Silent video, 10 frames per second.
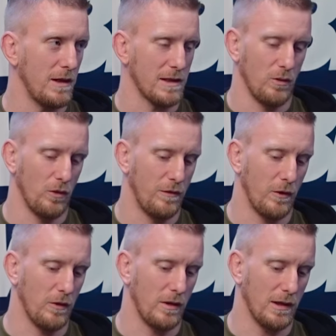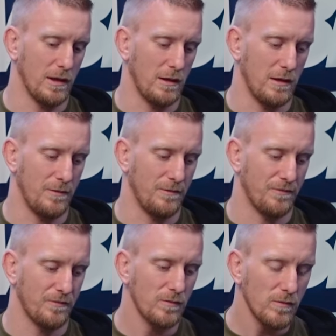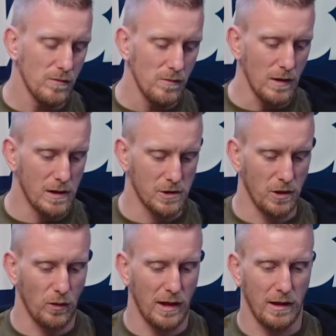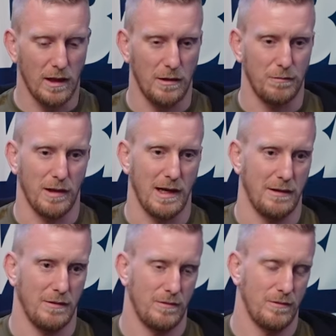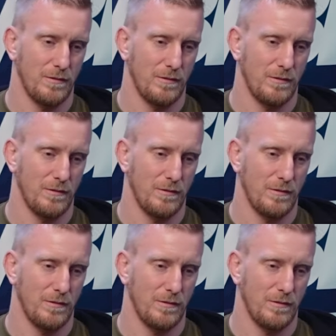Yeah, so we'll follow like um, so the way that I plan.